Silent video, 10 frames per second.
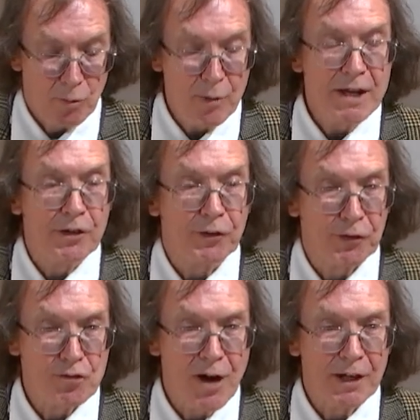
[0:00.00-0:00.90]

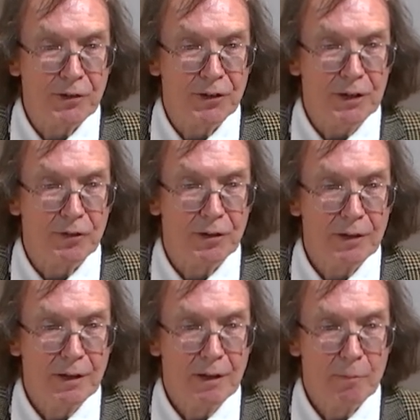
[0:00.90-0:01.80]
reconstructed
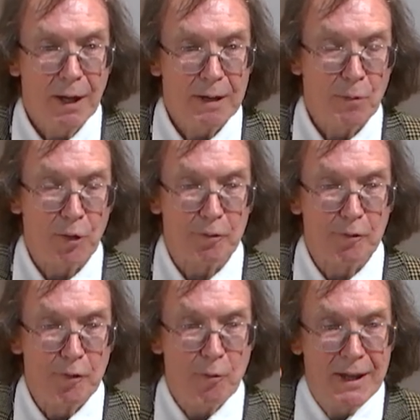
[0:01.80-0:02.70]
by
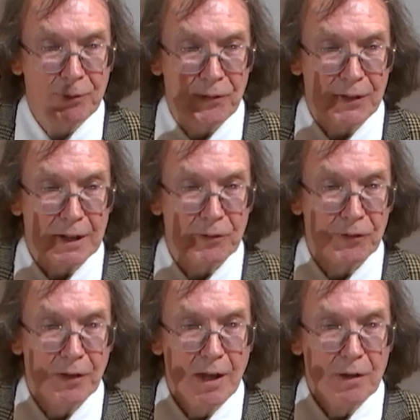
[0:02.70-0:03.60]
modern
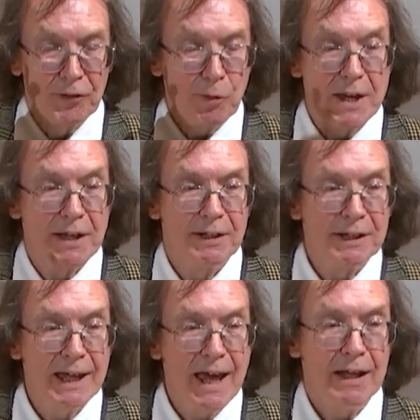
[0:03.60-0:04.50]
forensics, so we
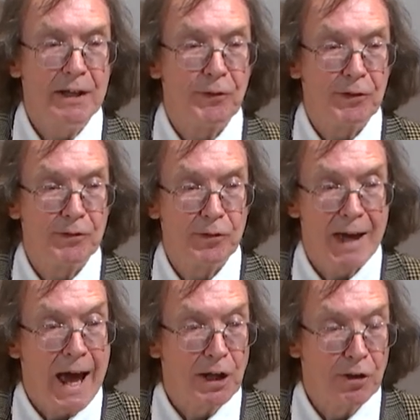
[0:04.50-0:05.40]
can gaze at,
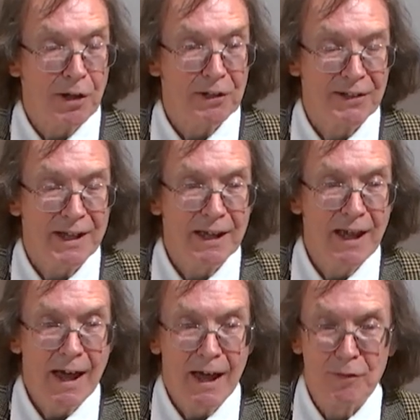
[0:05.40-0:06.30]
accurately
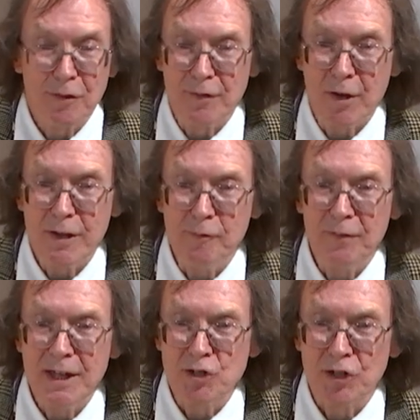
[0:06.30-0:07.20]
at the very
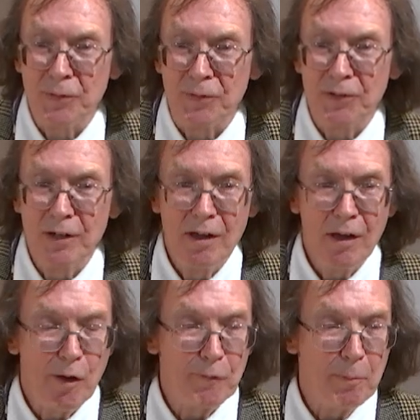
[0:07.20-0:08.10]
features
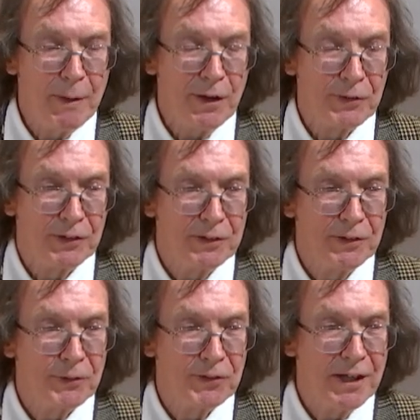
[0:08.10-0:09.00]
of the person
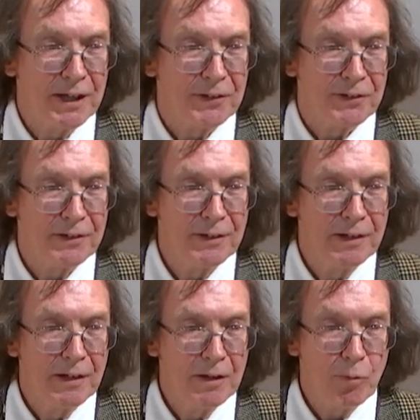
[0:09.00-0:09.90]
concerned.
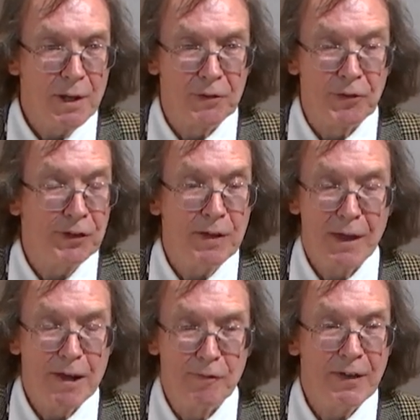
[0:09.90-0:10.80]
We can see
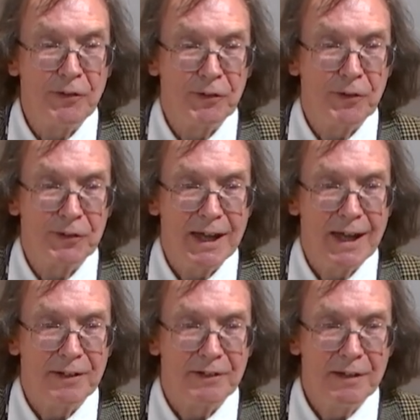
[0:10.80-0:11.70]
their faces
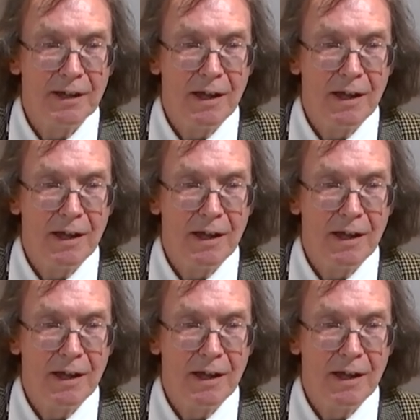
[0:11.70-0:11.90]
again,